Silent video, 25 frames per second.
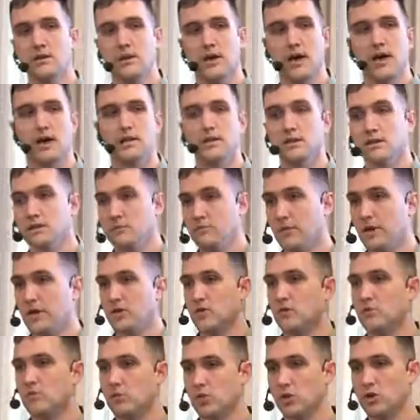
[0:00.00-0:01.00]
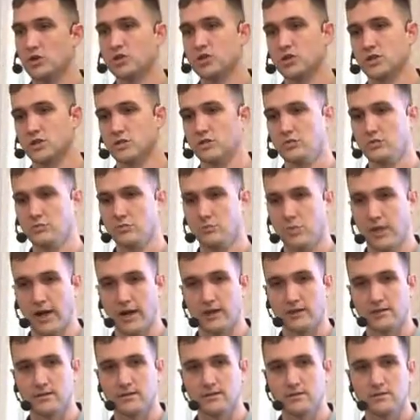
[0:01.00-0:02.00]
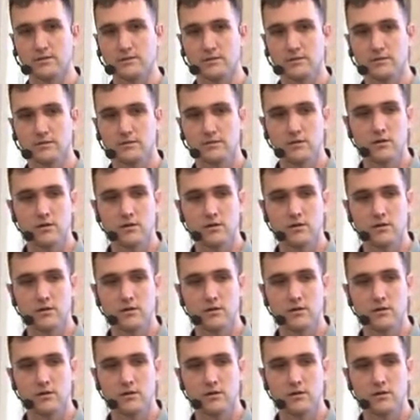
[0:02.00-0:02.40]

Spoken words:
I needed my own project to practice.